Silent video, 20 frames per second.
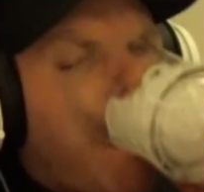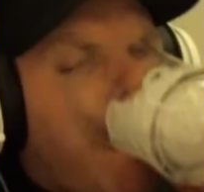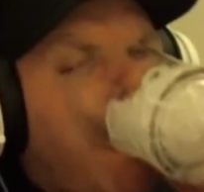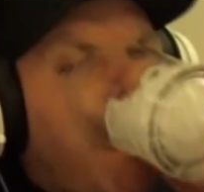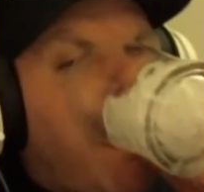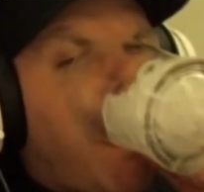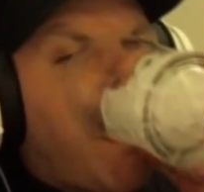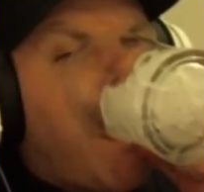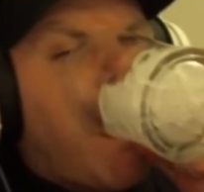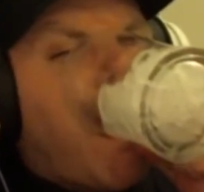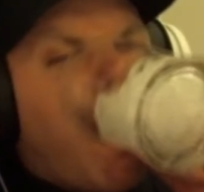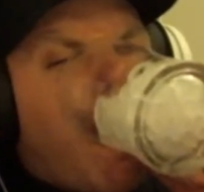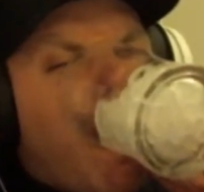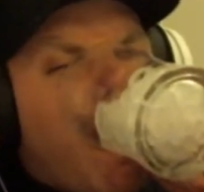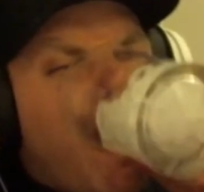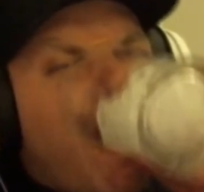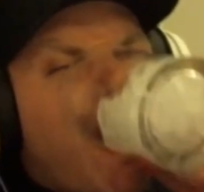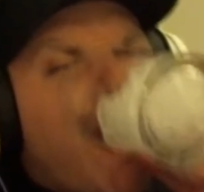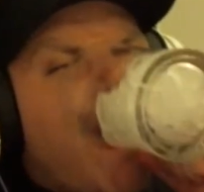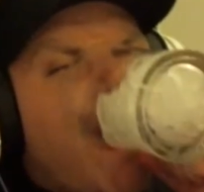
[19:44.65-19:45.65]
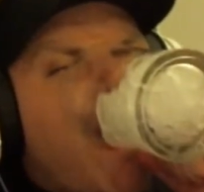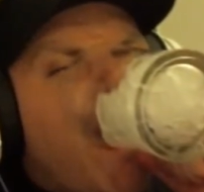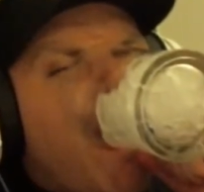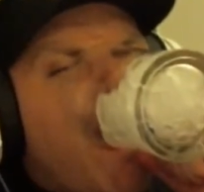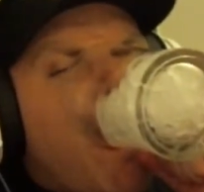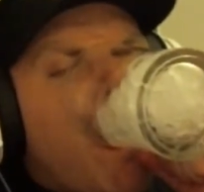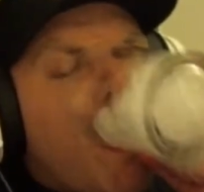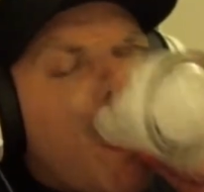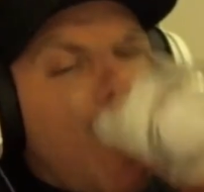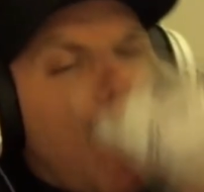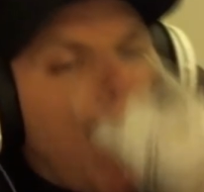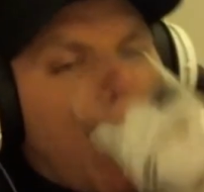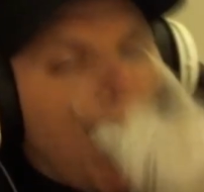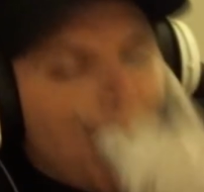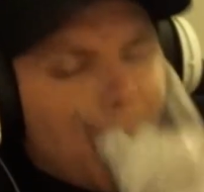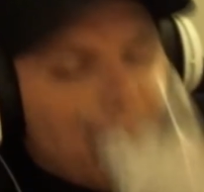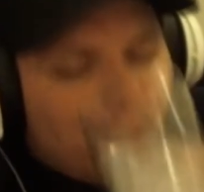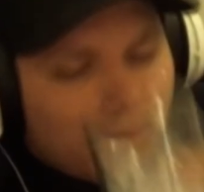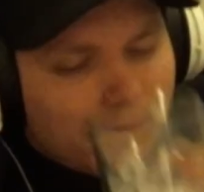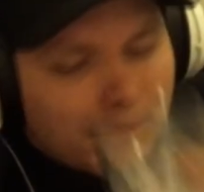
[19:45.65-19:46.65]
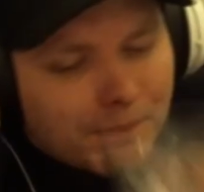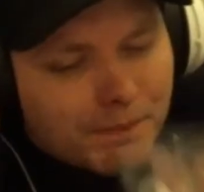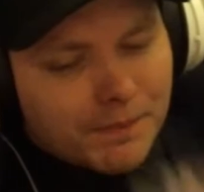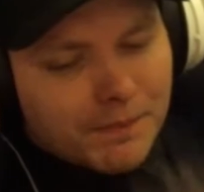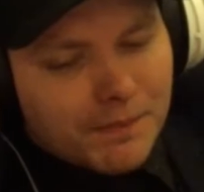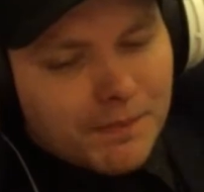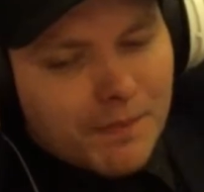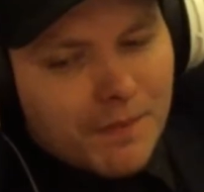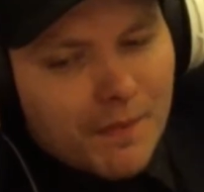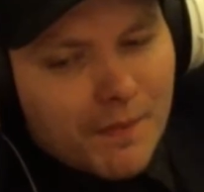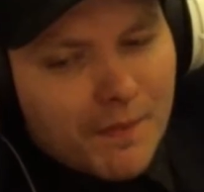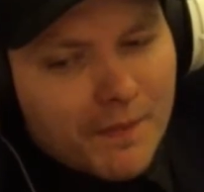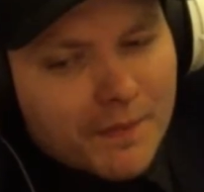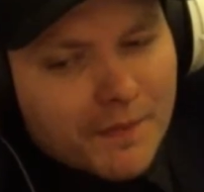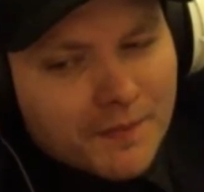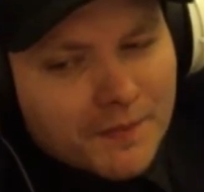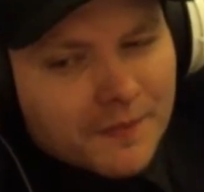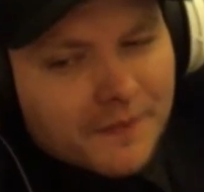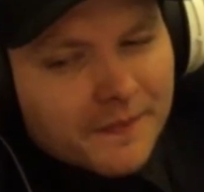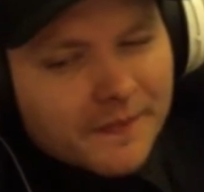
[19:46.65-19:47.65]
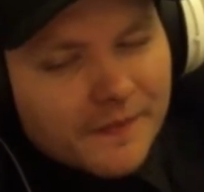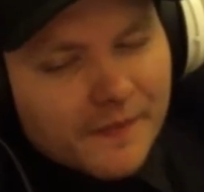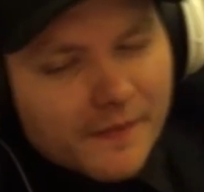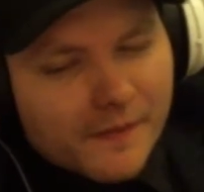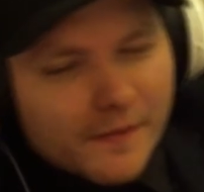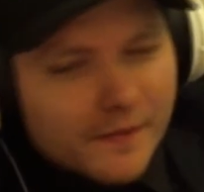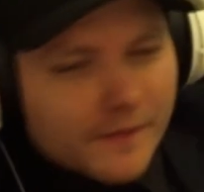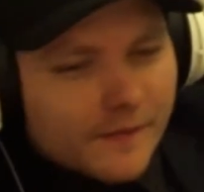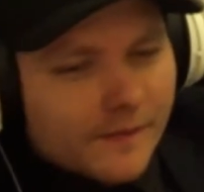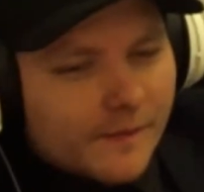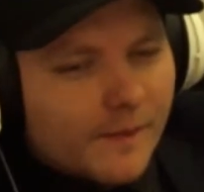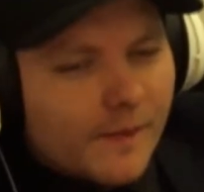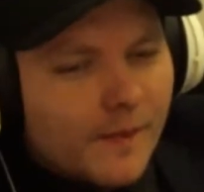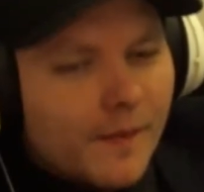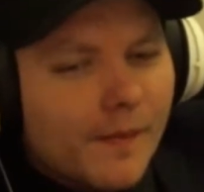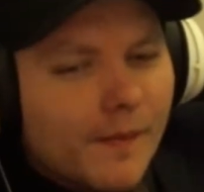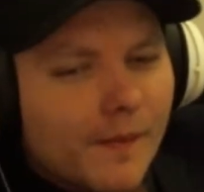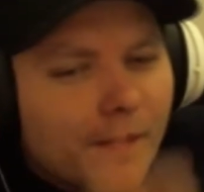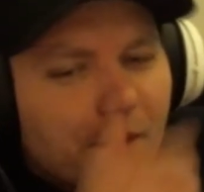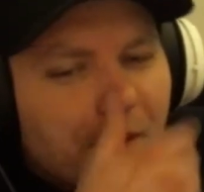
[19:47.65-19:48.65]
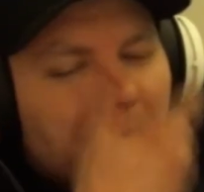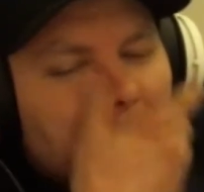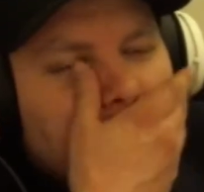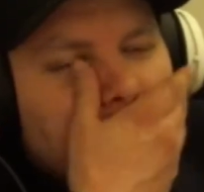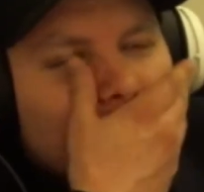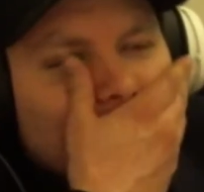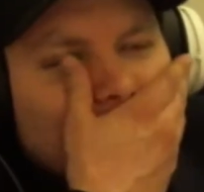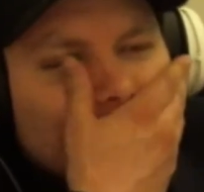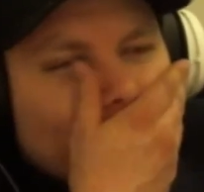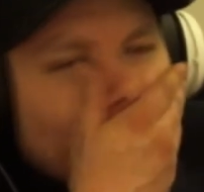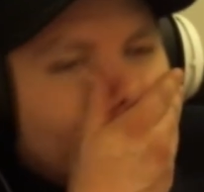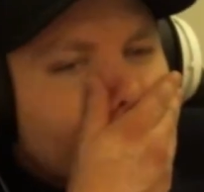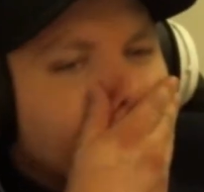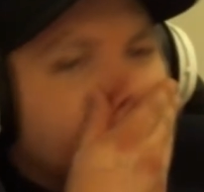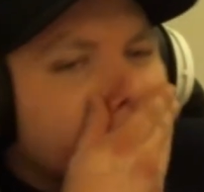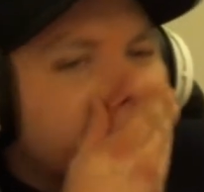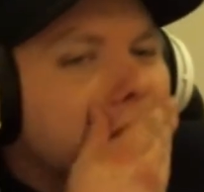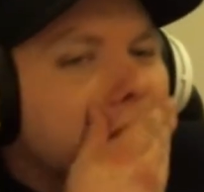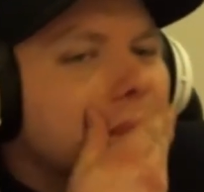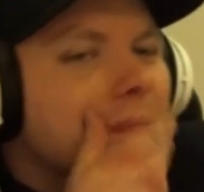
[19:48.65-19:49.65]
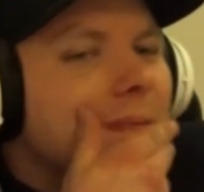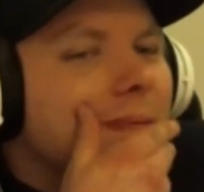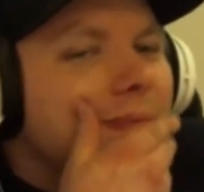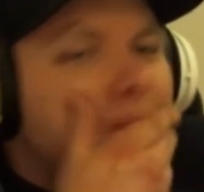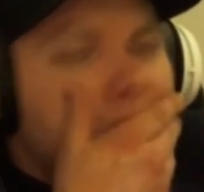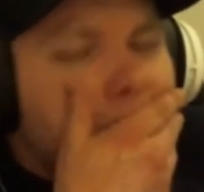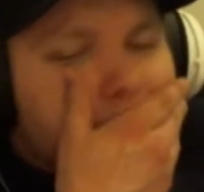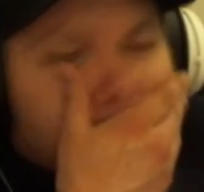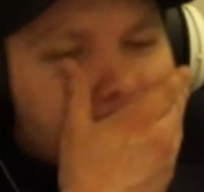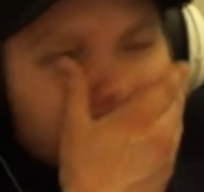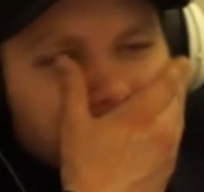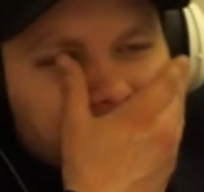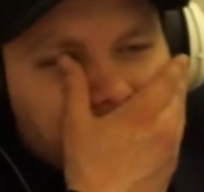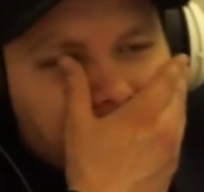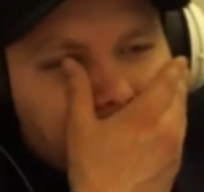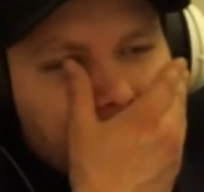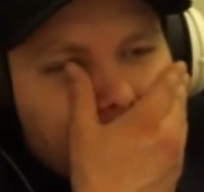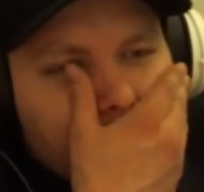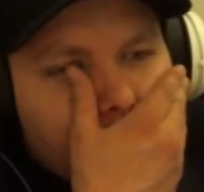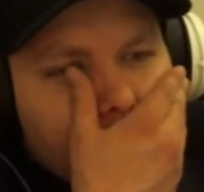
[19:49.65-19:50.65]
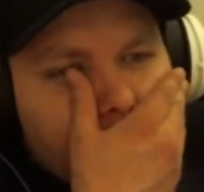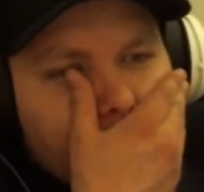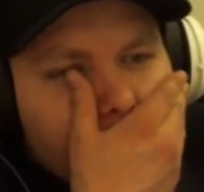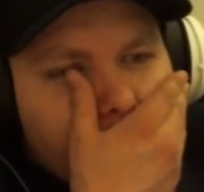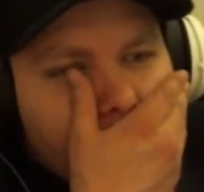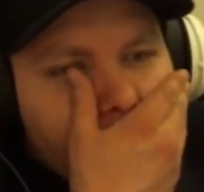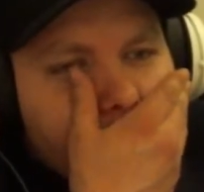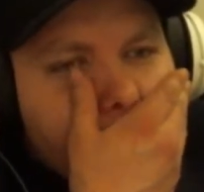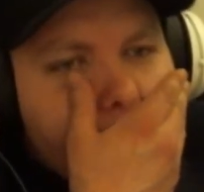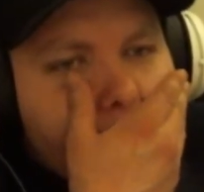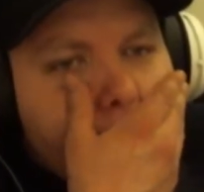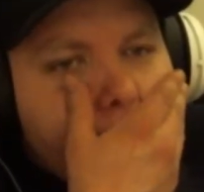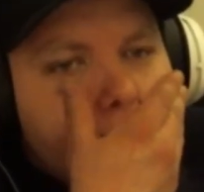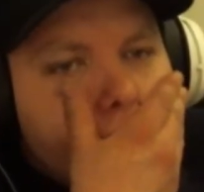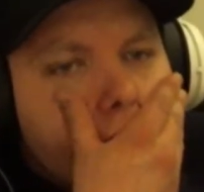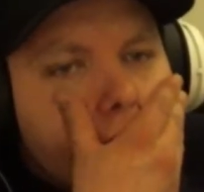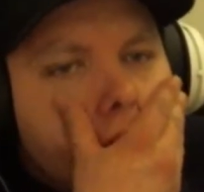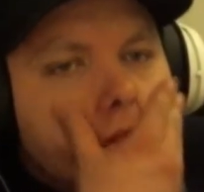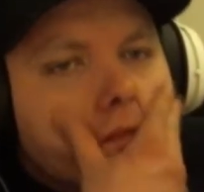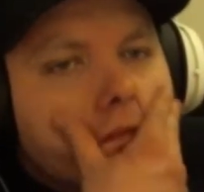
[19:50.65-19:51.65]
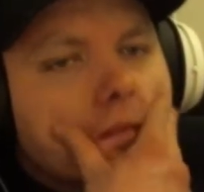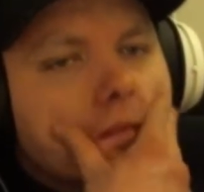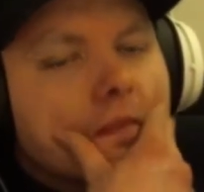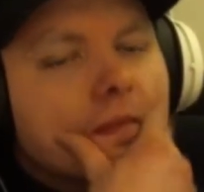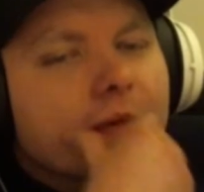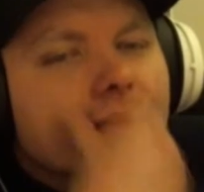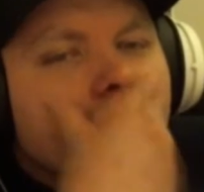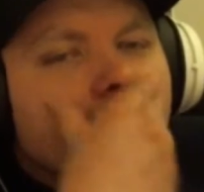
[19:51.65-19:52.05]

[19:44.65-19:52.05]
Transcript: The ecstasy, the thing that you experience when you drink, or when you take drugs,